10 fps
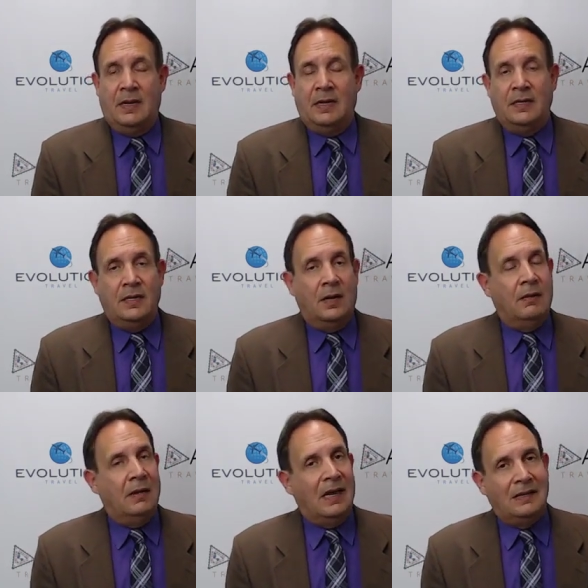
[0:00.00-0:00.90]
You
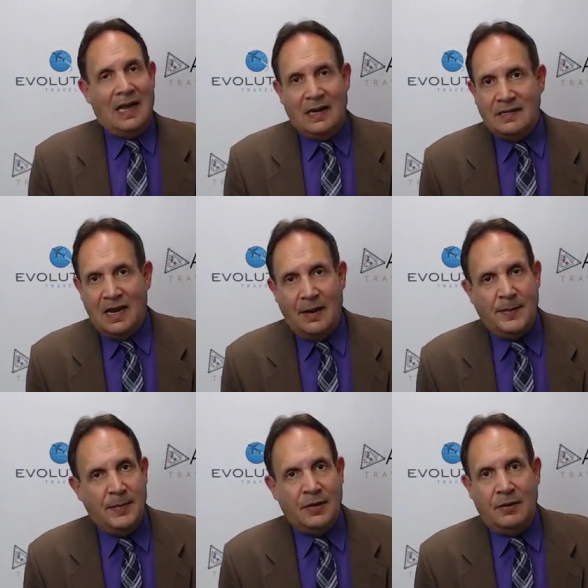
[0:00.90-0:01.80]
know, a lot of times
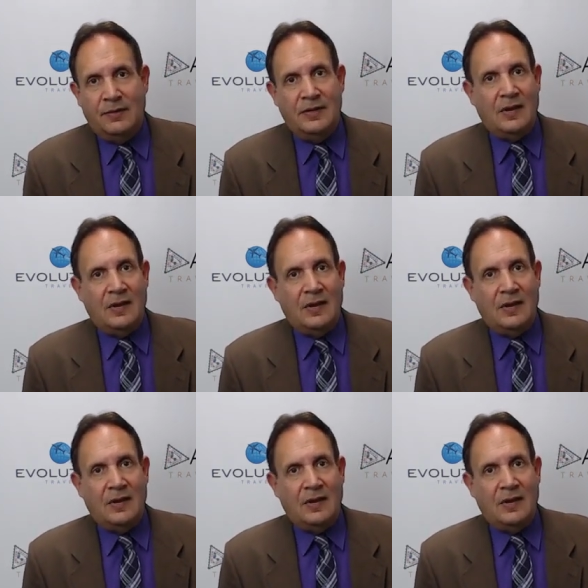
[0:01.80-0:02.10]
people go to these